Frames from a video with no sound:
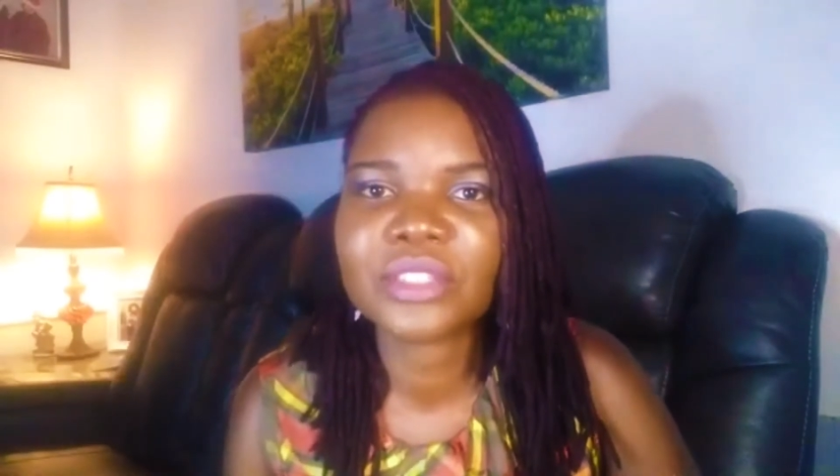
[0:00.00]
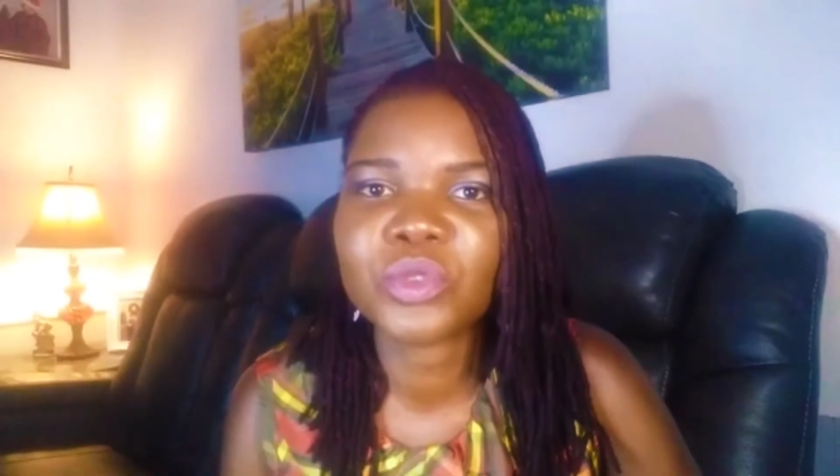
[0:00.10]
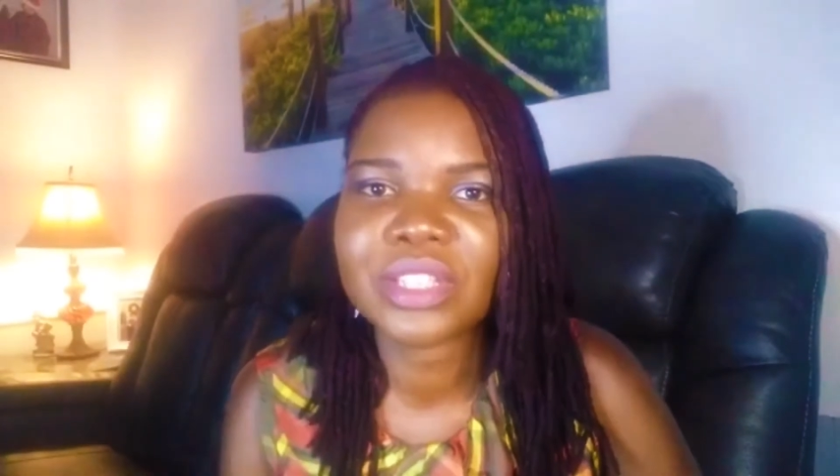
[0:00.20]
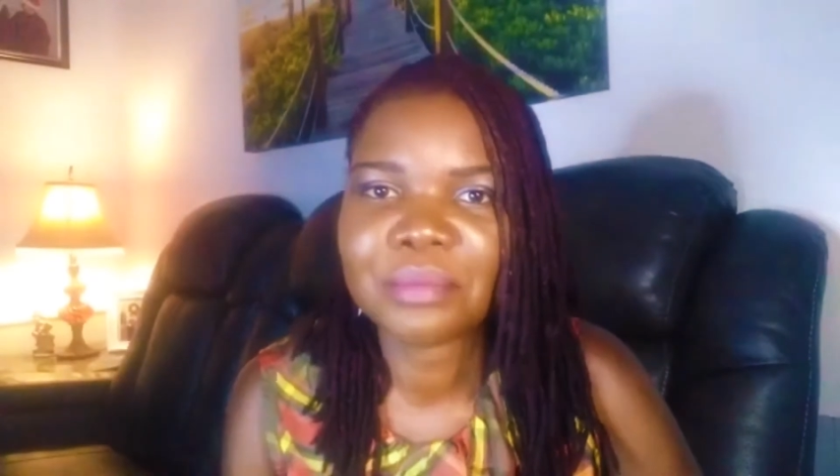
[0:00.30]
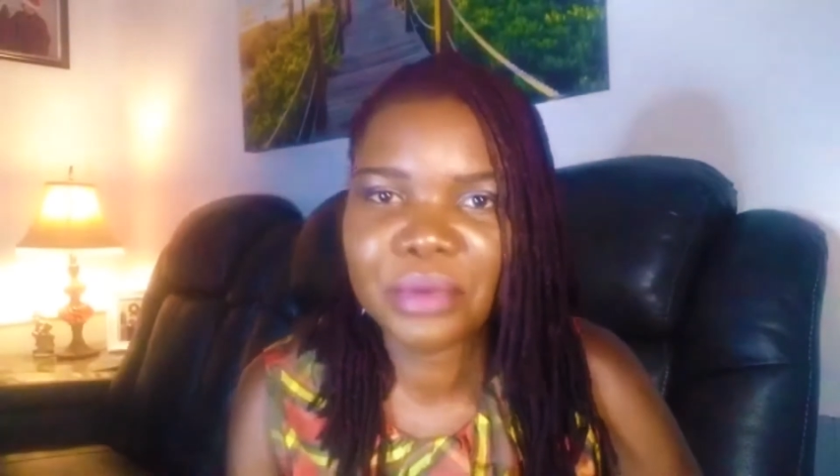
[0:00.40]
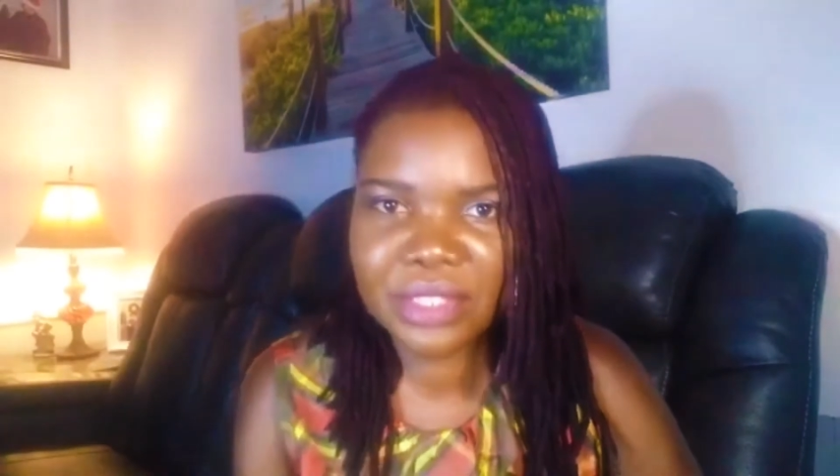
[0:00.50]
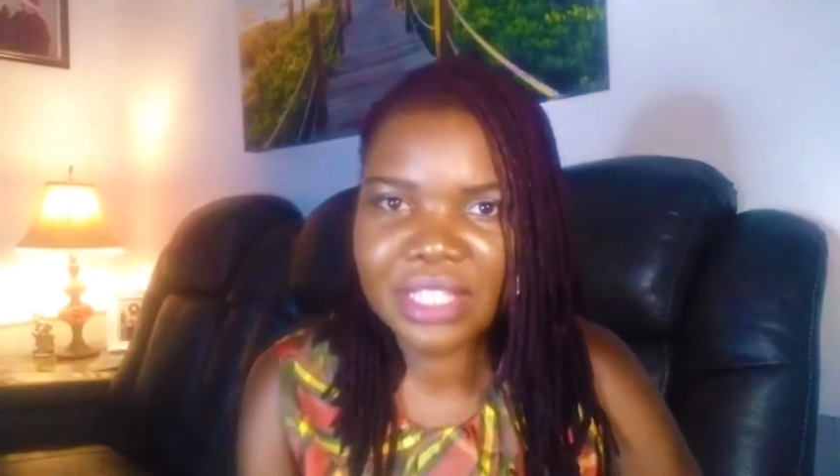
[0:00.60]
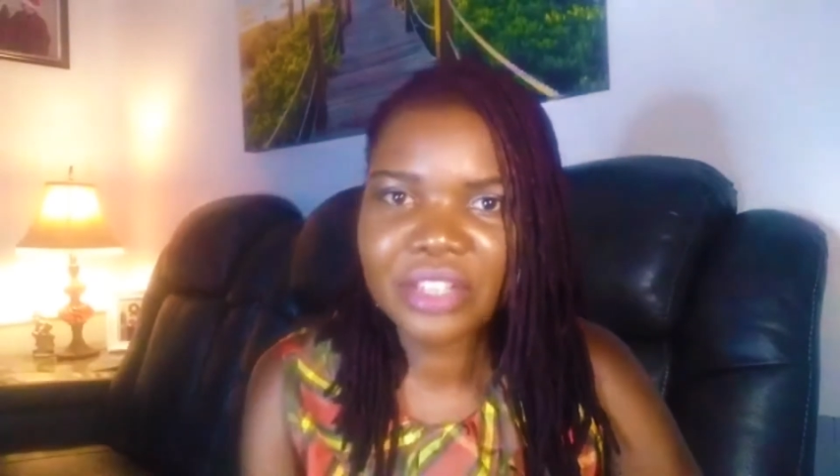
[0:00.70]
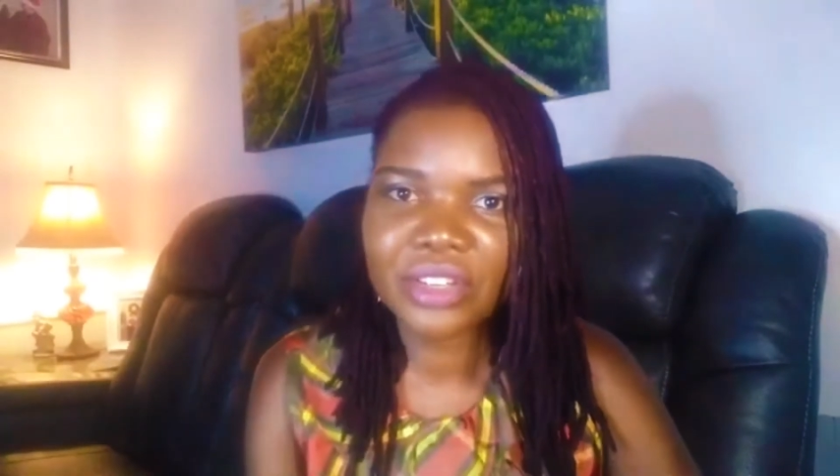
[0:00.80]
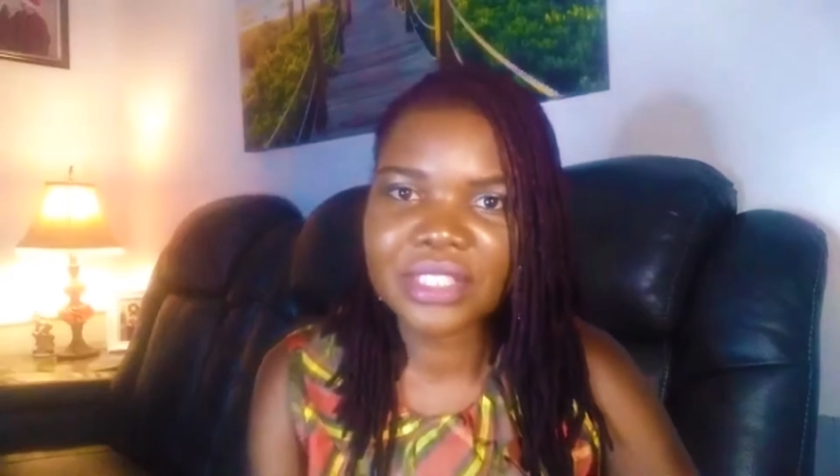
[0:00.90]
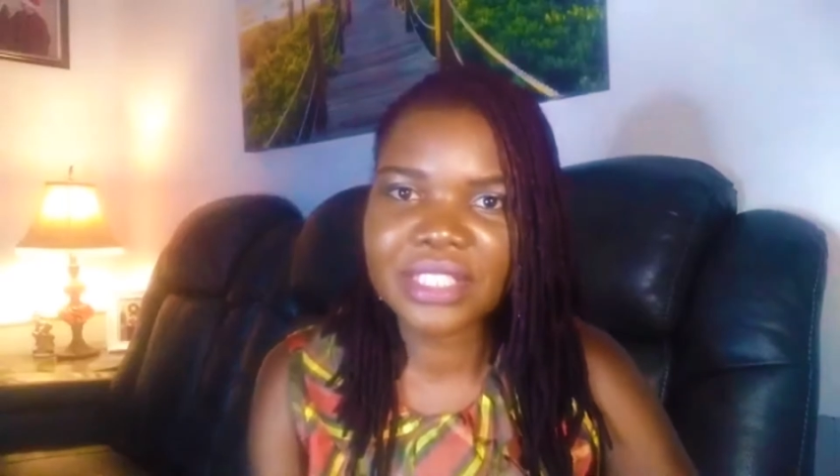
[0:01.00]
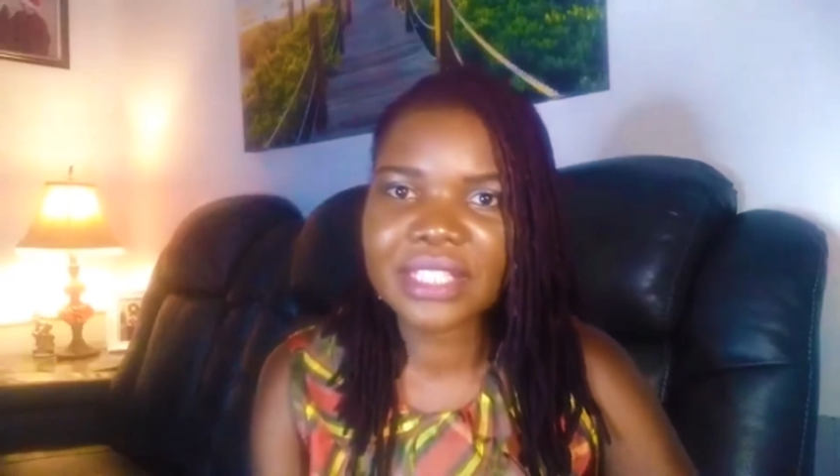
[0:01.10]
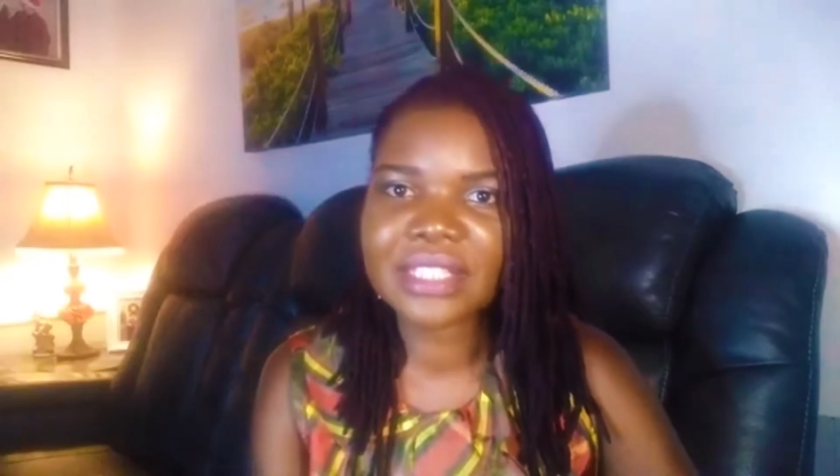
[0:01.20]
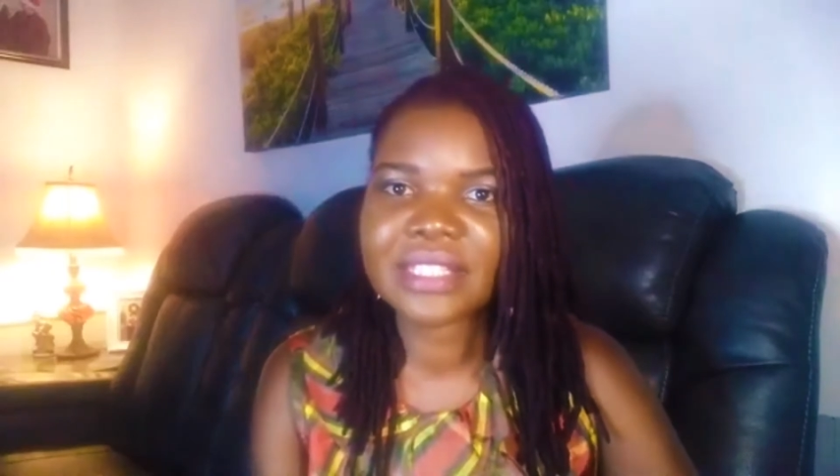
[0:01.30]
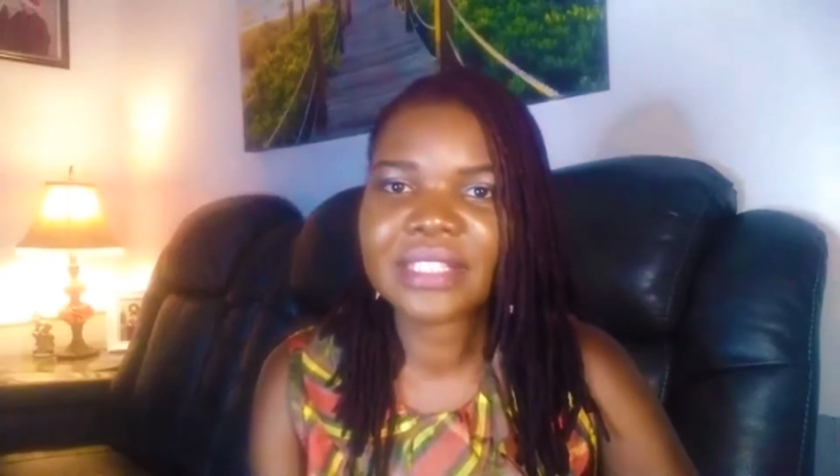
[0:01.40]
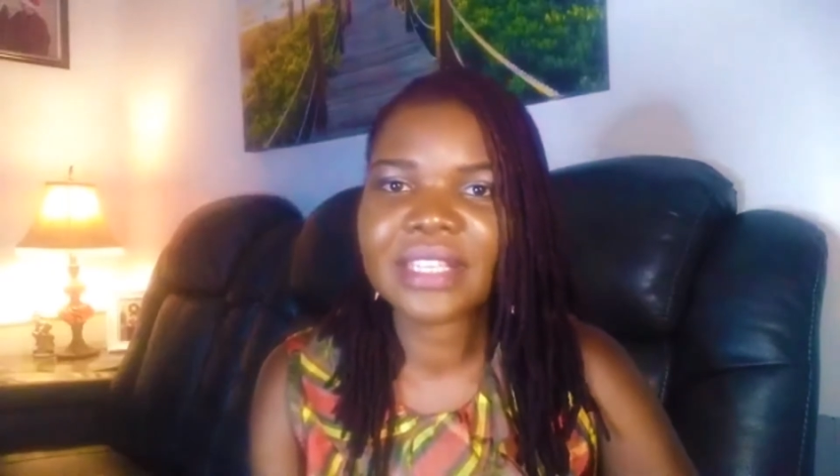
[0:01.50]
It was a poster contest,